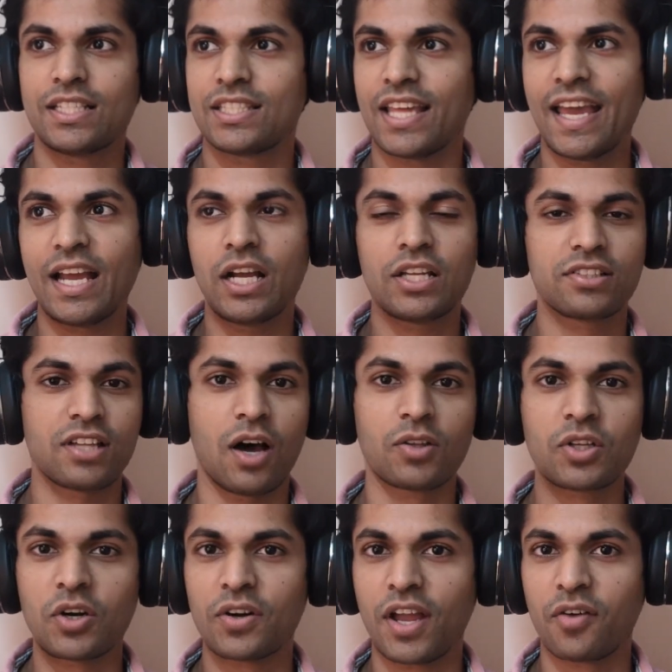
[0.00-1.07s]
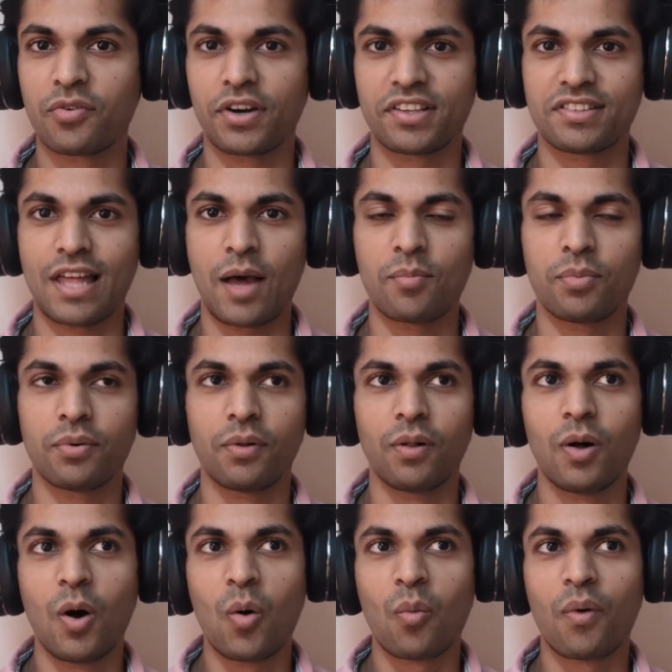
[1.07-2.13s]
Take South Korea for example,
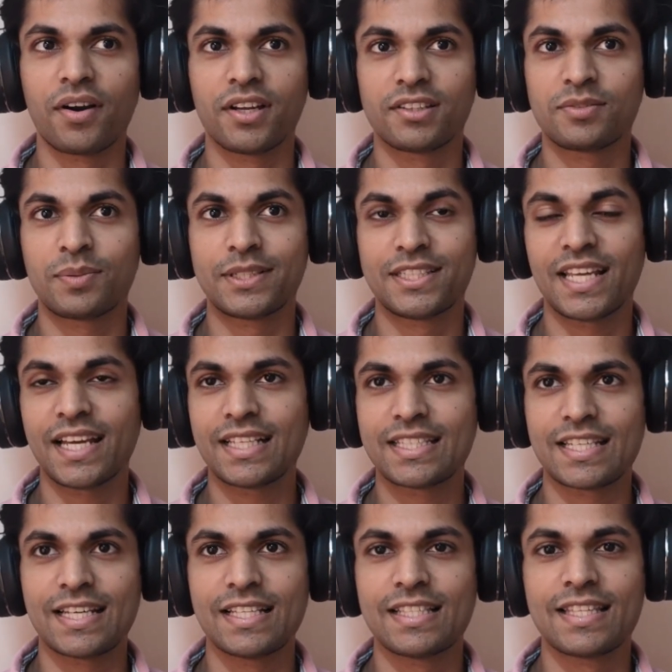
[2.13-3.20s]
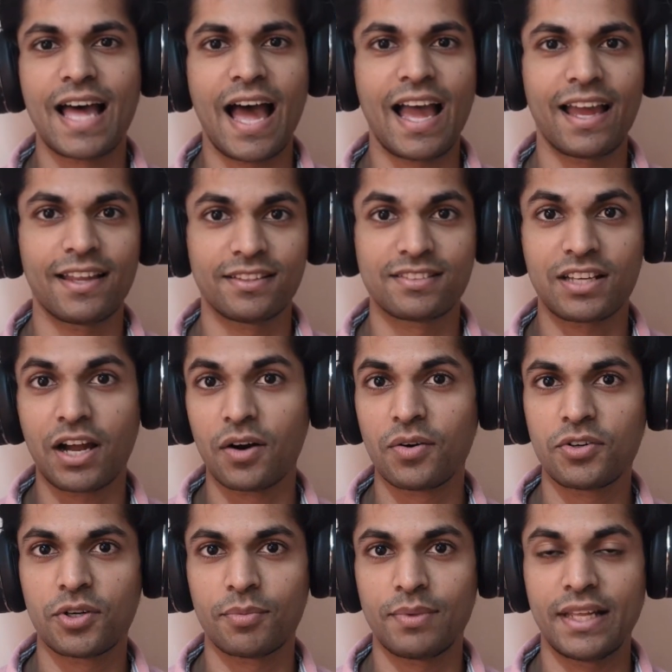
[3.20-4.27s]
where it's predicted that at its
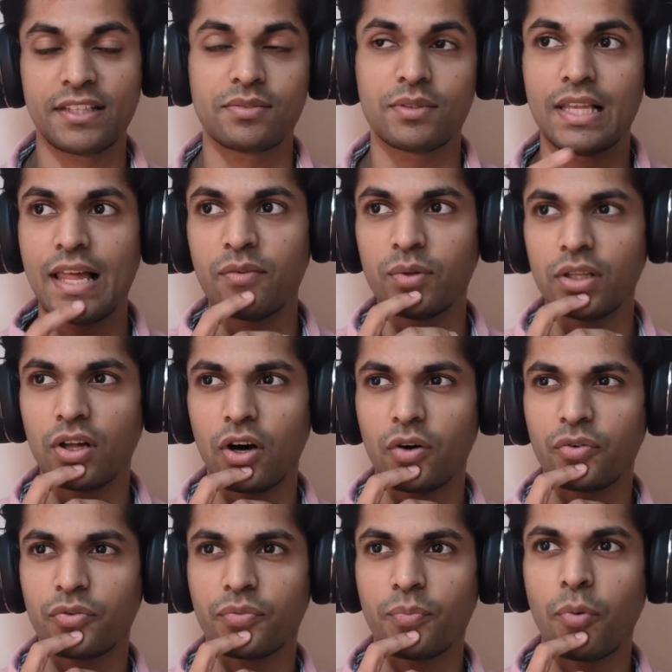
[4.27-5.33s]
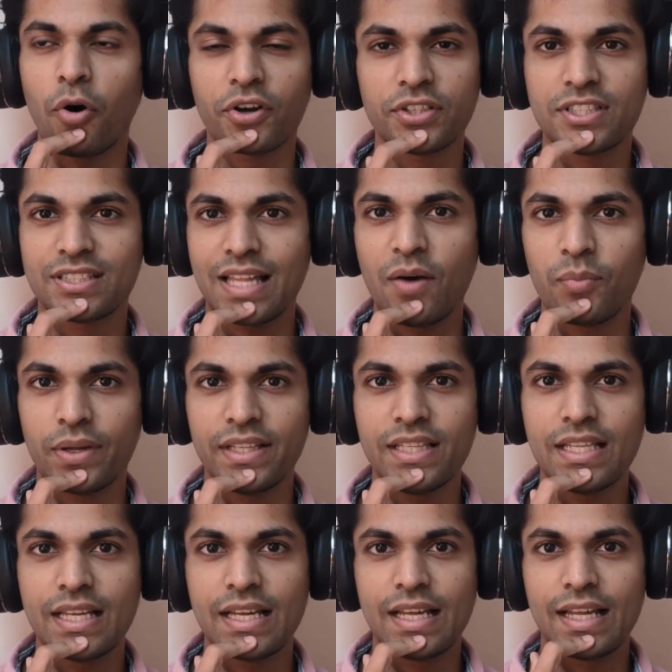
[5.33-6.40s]
current replacement level of
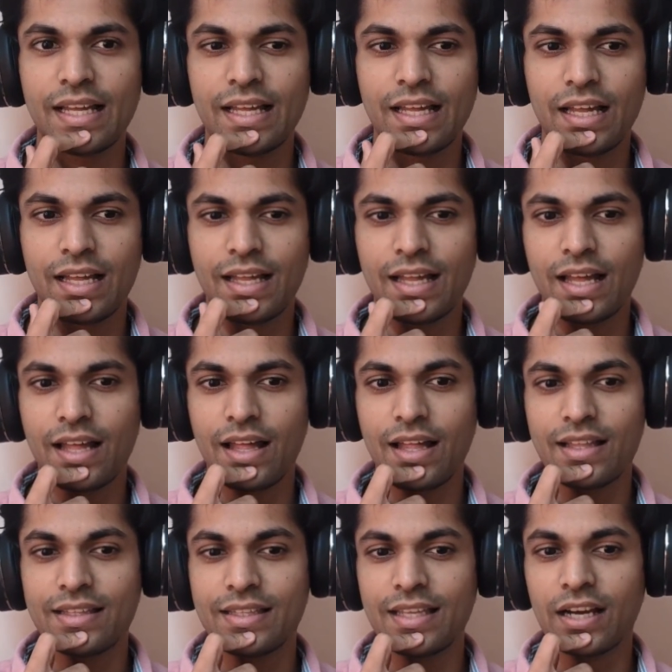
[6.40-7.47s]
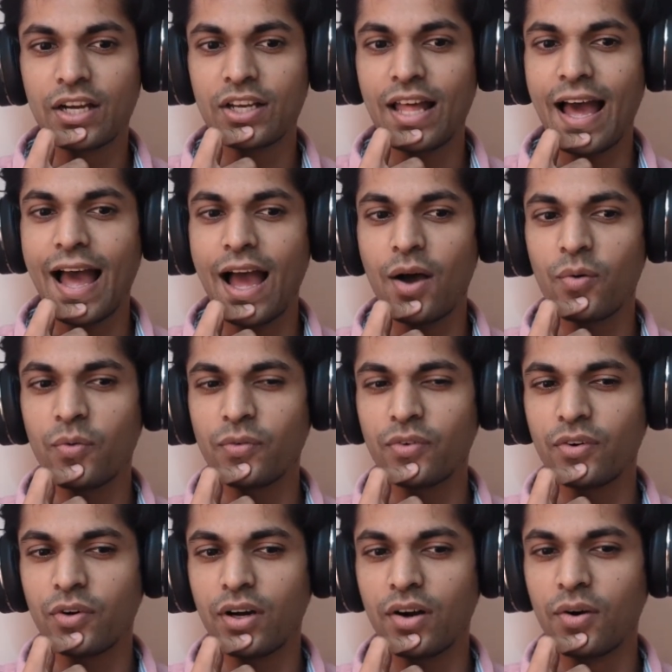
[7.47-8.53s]
0.7, they're gonna have
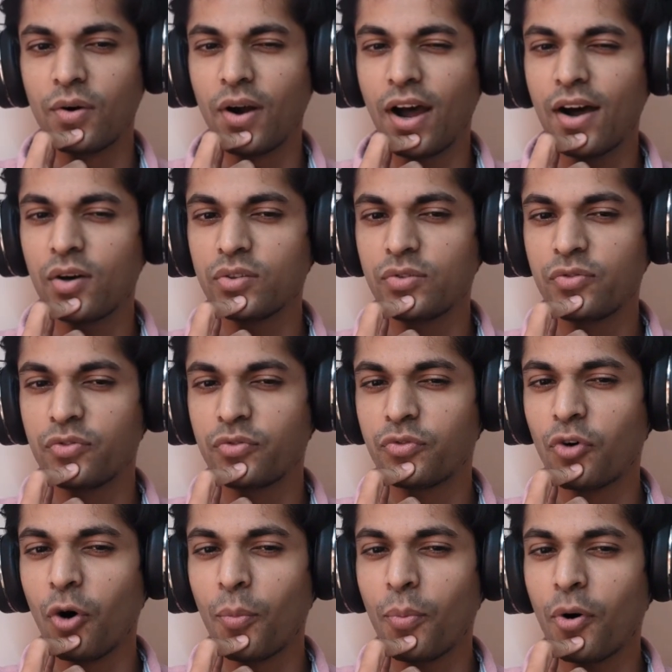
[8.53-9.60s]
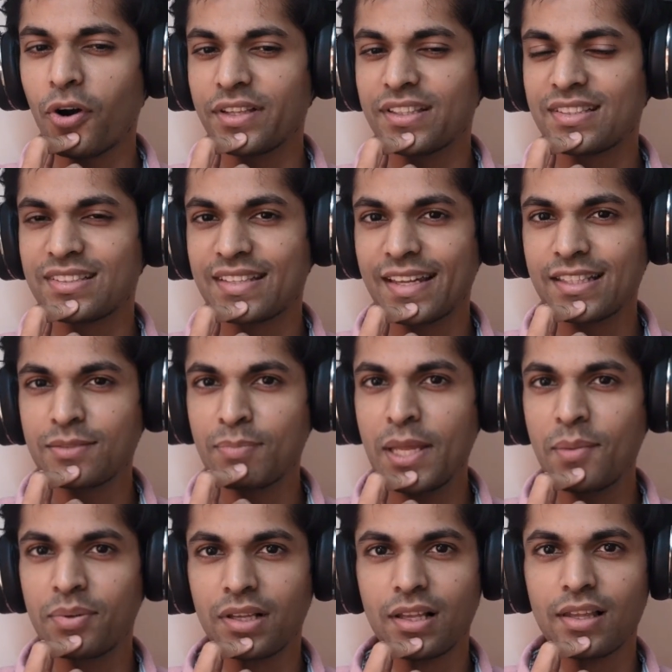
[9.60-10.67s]
around 4.6
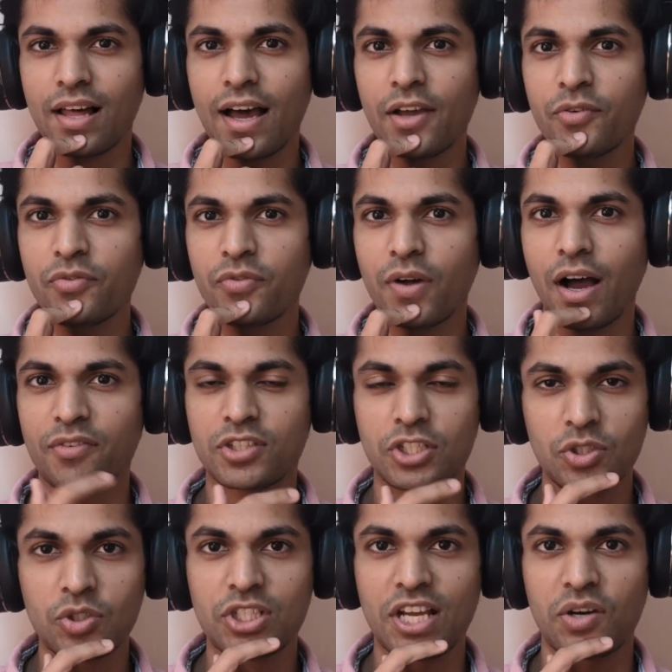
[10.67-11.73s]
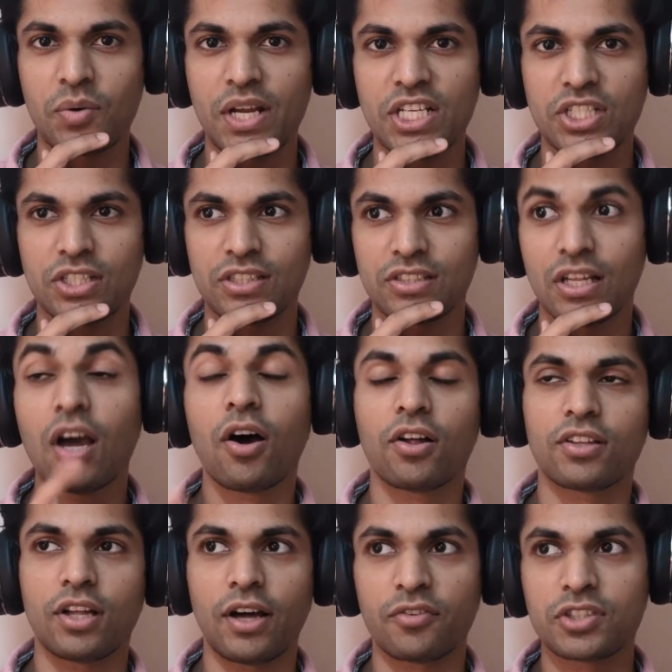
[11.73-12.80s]
people alive after 2 generations.
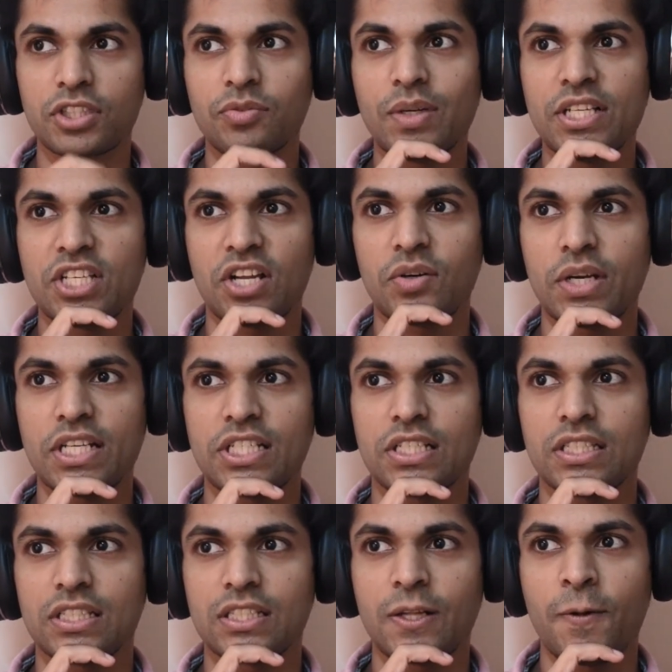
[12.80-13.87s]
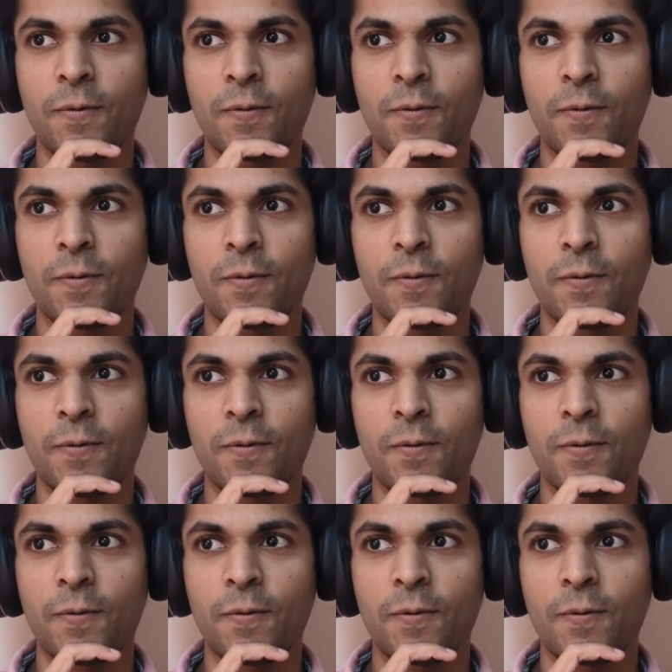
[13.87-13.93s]
Up to 3 generations.